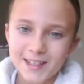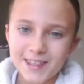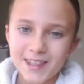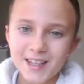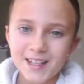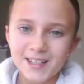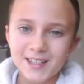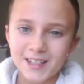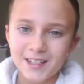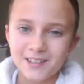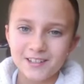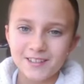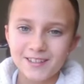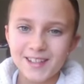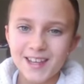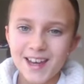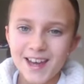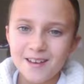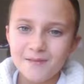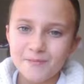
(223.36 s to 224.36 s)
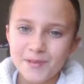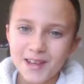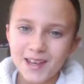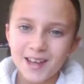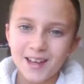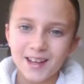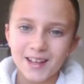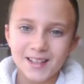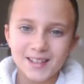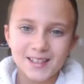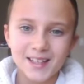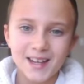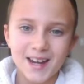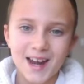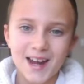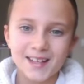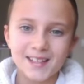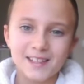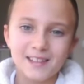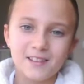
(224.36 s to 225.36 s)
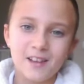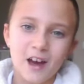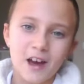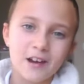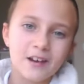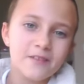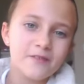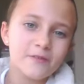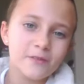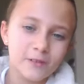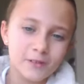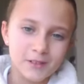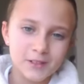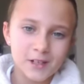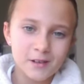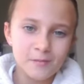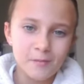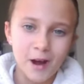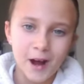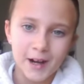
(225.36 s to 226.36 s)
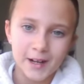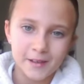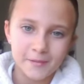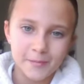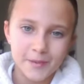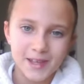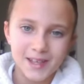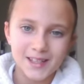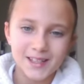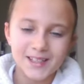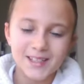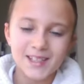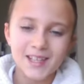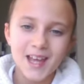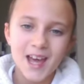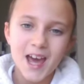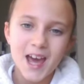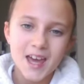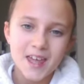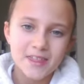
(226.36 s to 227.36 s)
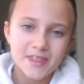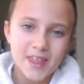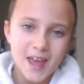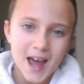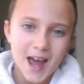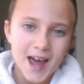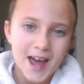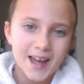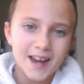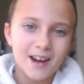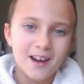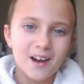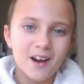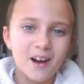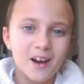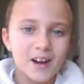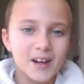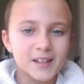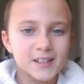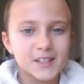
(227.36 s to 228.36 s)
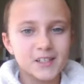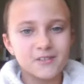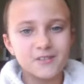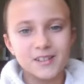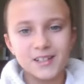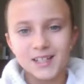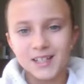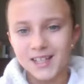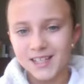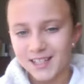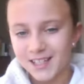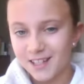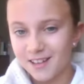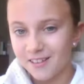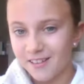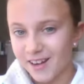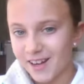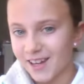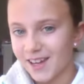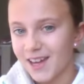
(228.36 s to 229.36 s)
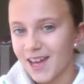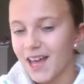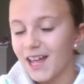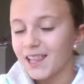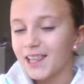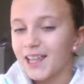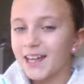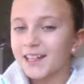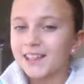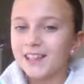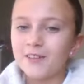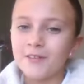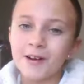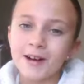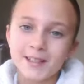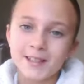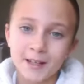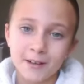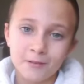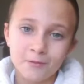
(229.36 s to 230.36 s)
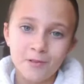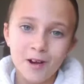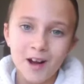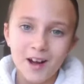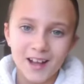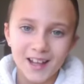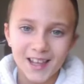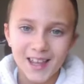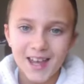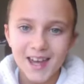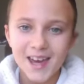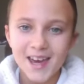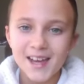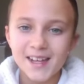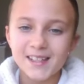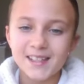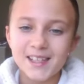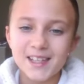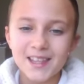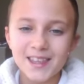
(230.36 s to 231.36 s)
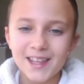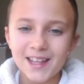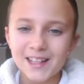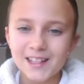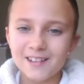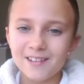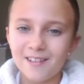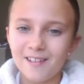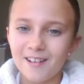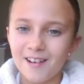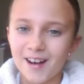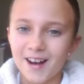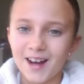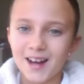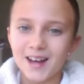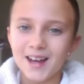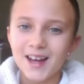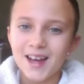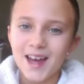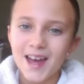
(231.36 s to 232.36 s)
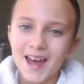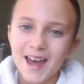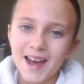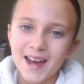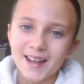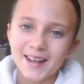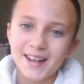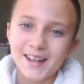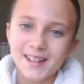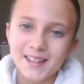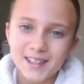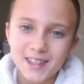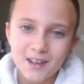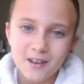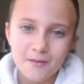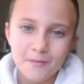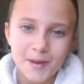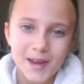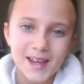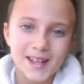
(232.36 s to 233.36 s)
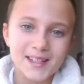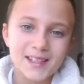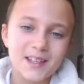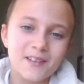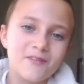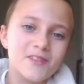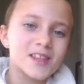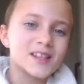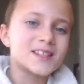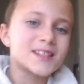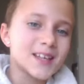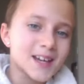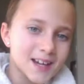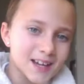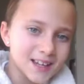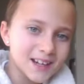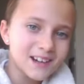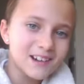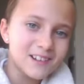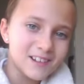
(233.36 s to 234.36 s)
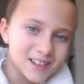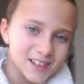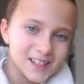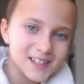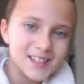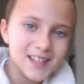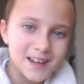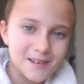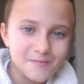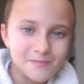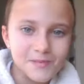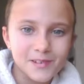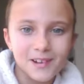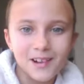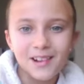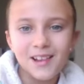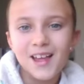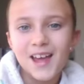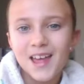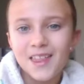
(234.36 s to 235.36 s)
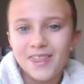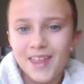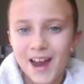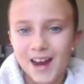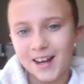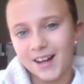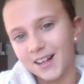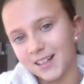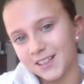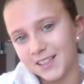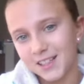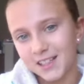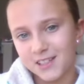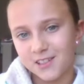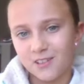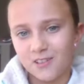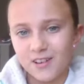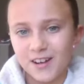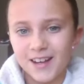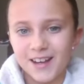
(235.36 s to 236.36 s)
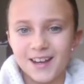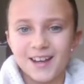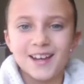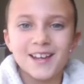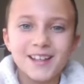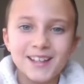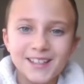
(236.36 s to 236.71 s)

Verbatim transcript: to the Jews because it has a lot of older monuments that are Jewish history, like the Western Wall. It's in the Torah and it's the remains of the Second Holy Temple that got destroyed.